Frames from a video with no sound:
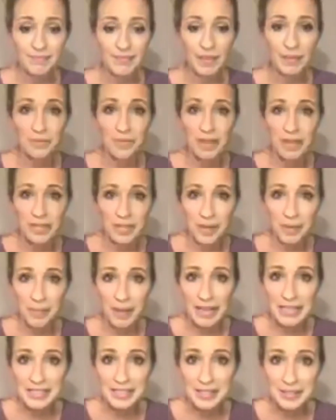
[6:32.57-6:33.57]
riding our
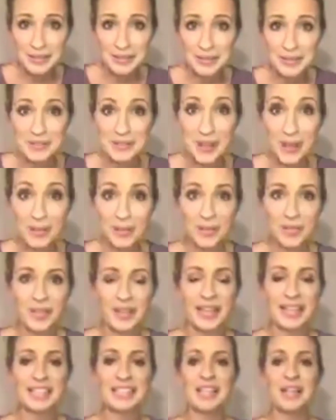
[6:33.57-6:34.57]
bicycles, all the
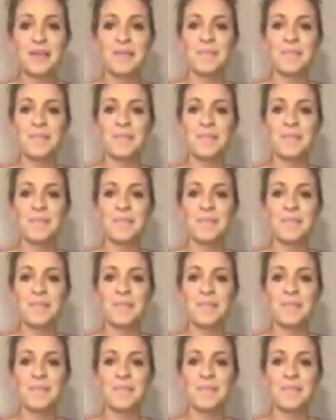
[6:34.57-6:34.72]
things.